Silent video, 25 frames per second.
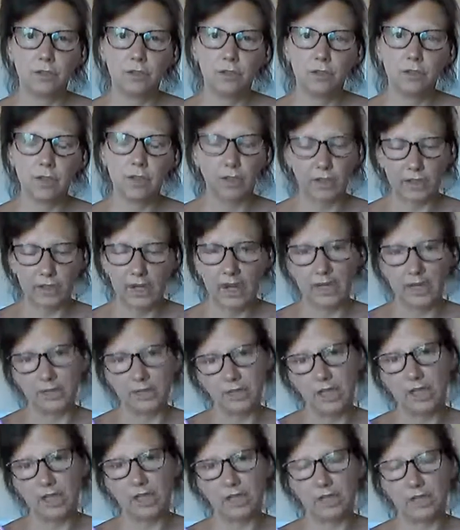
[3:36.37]
your
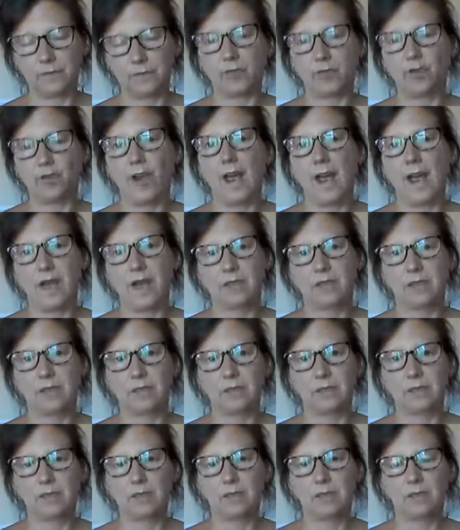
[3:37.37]
digestive
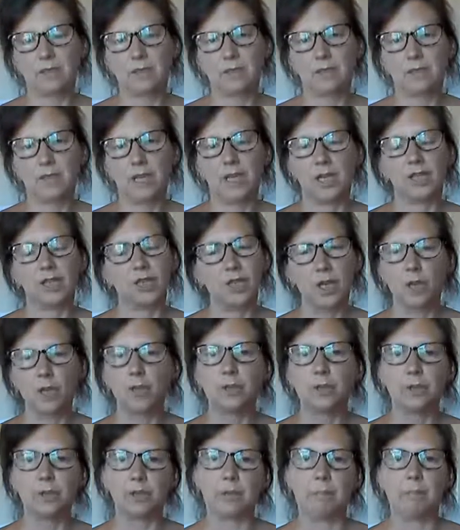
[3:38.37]
tract is
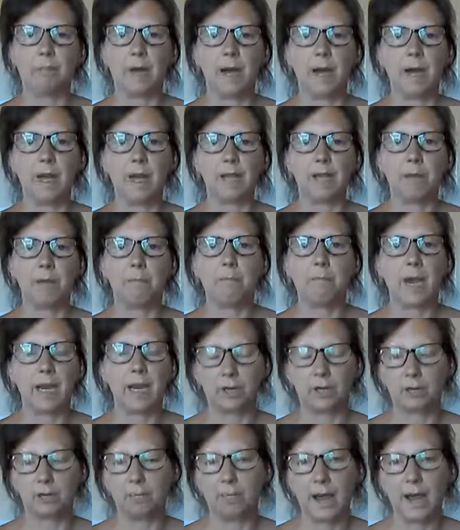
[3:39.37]
coated by your
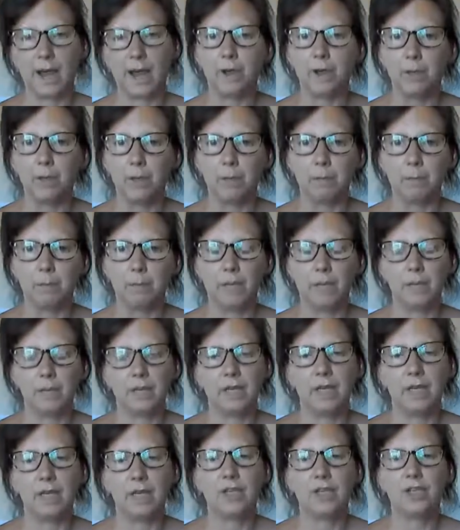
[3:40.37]
microbiome,
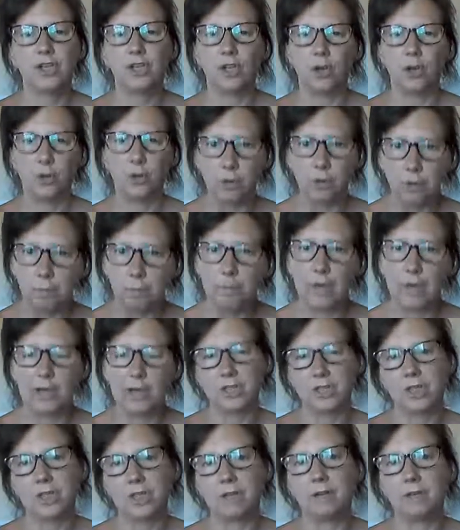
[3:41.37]
and it's your gut
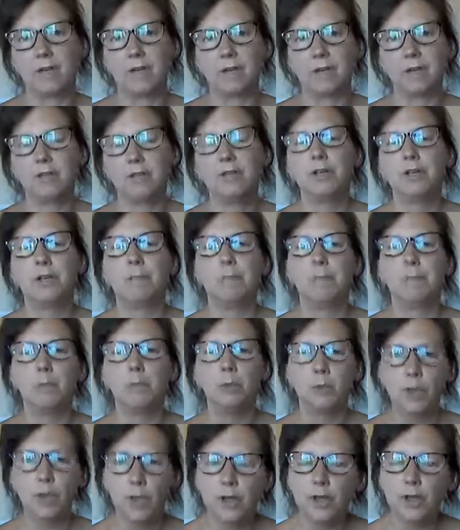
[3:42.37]
bacteria, your
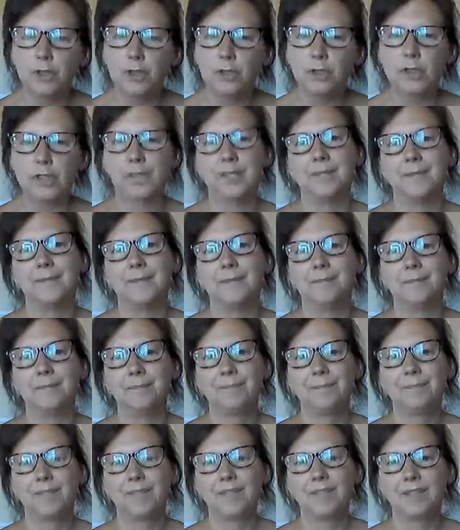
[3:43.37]
mucosa.
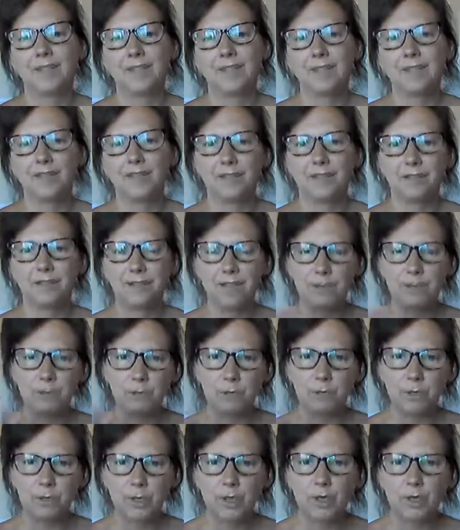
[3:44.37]
So this
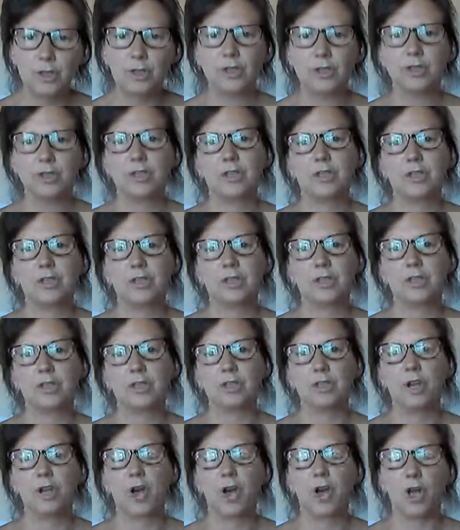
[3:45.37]
mucosa has
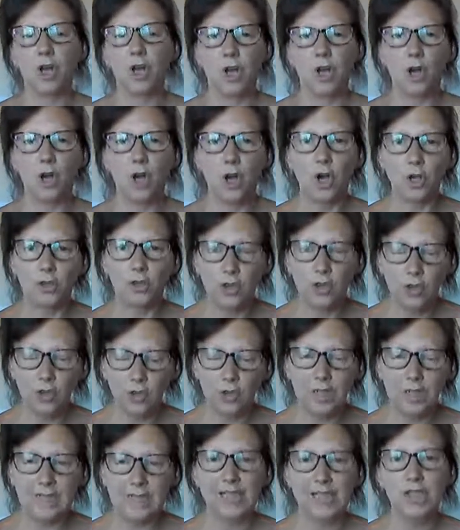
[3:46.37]
just got
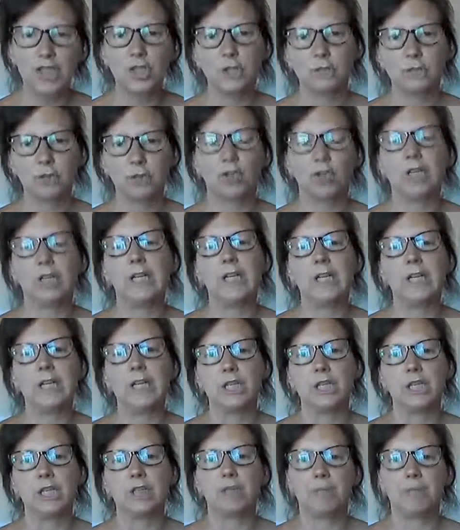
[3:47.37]
trillions
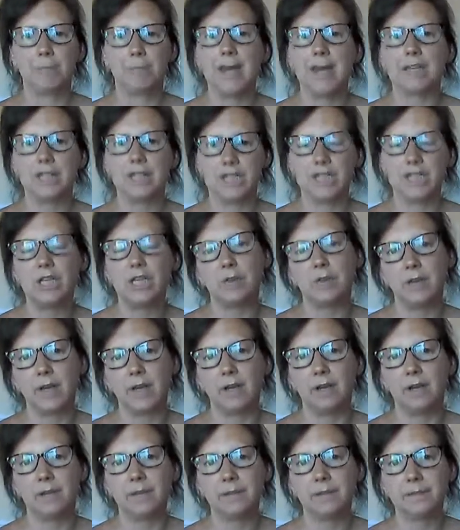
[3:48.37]
of
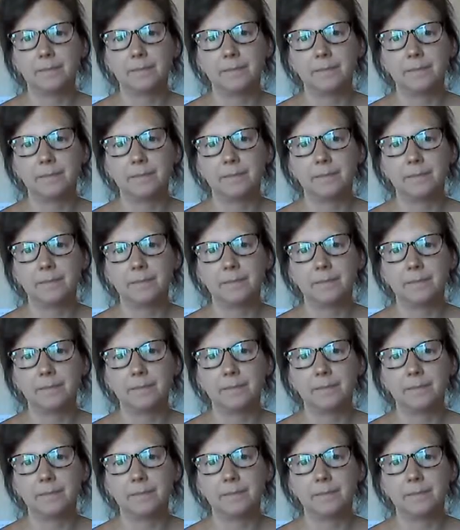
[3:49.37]
bacteria